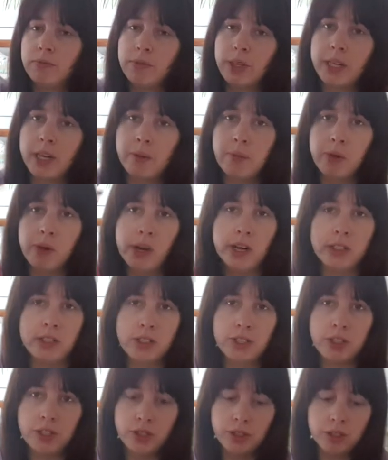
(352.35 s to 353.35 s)
we come around
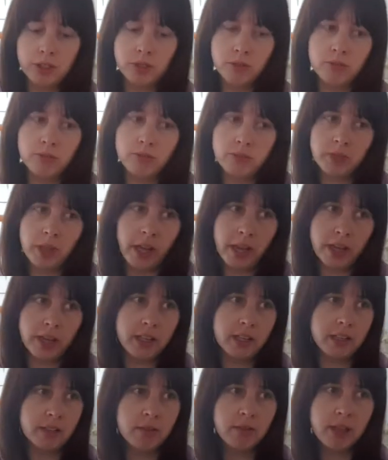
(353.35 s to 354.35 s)
to like
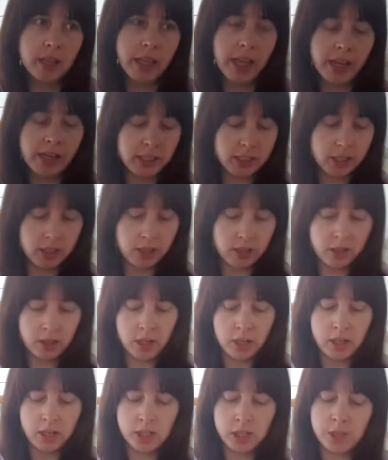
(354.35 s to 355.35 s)
late
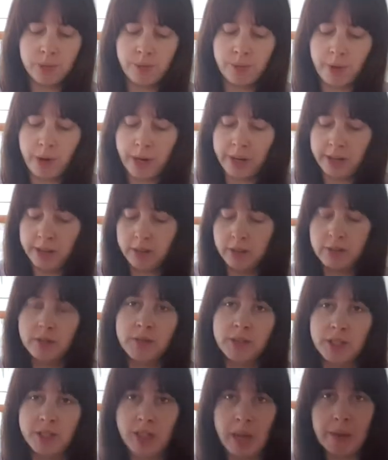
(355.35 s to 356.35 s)
spring,
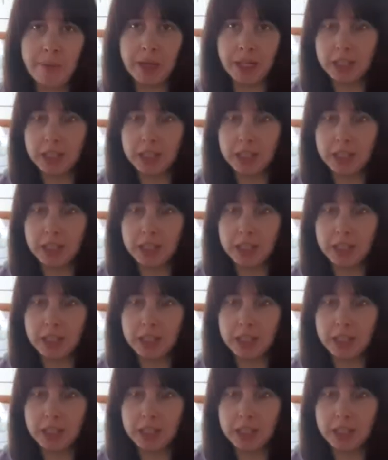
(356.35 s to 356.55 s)
summer